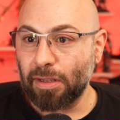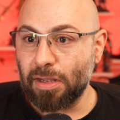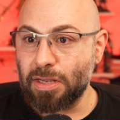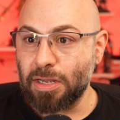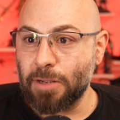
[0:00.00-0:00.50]

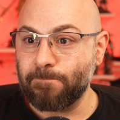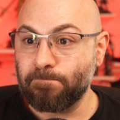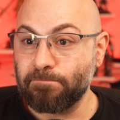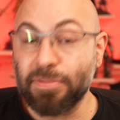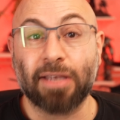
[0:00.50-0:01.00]
Uh
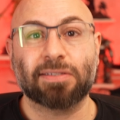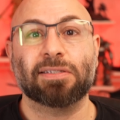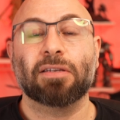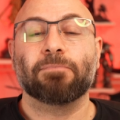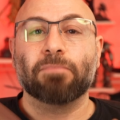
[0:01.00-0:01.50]

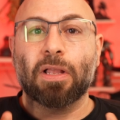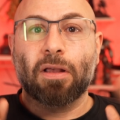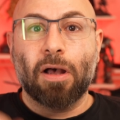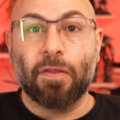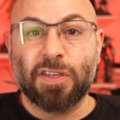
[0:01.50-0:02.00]
yes.
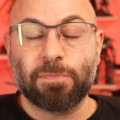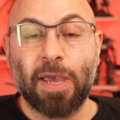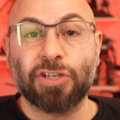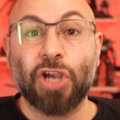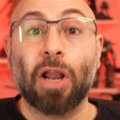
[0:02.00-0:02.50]
On this
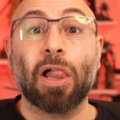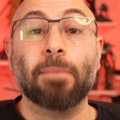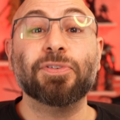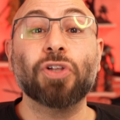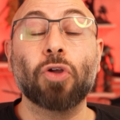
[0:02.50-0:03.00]
man channel,
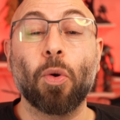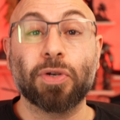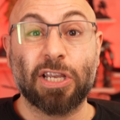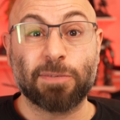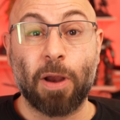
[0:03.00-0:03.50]
I'm still going
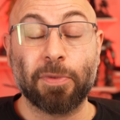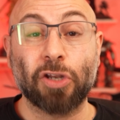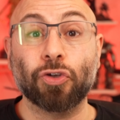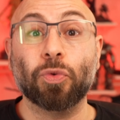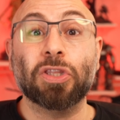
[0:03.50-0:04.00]
to experiment
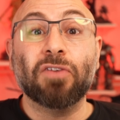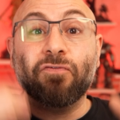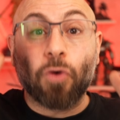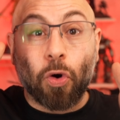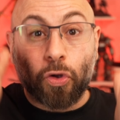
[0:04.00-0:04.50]
and do the
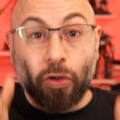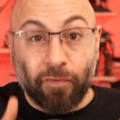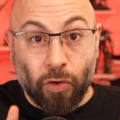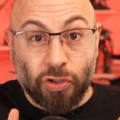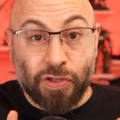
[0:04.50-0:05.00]
vertical
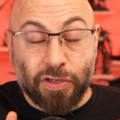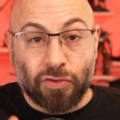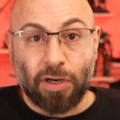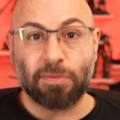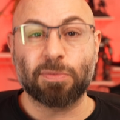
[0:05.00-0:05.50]
version of the
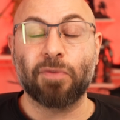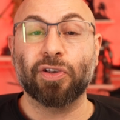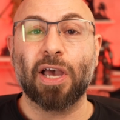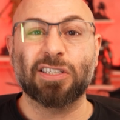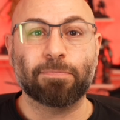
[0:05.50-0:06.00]
streams. Maybe you
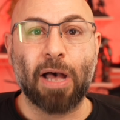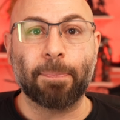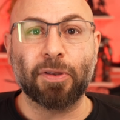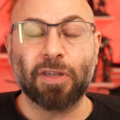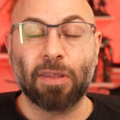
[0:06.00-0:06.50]
guys have
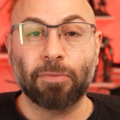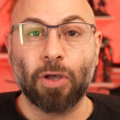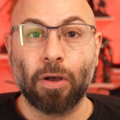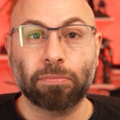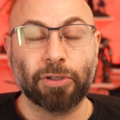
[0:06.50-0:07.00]
popped into them,
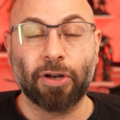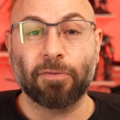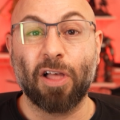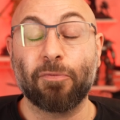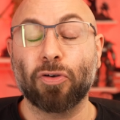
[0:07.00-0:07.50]
go, you know, a
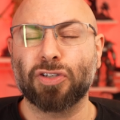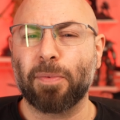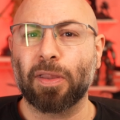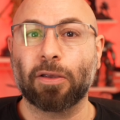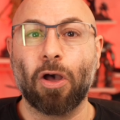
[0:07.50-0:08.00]
lot of folks
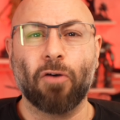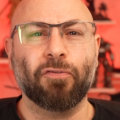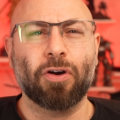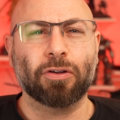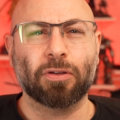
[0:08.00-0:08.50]
come in like, oh,
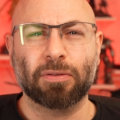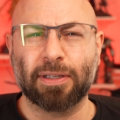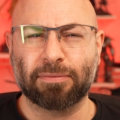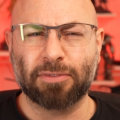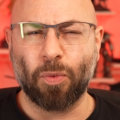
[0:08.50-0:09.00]
vertical.
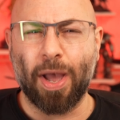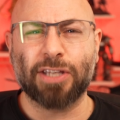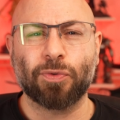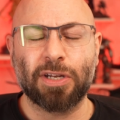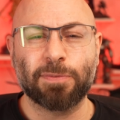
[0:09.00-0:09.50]
Like the
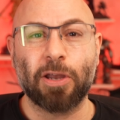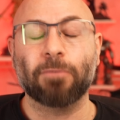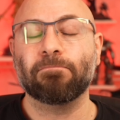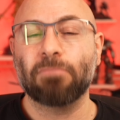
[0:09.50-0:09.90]
widescreen is better.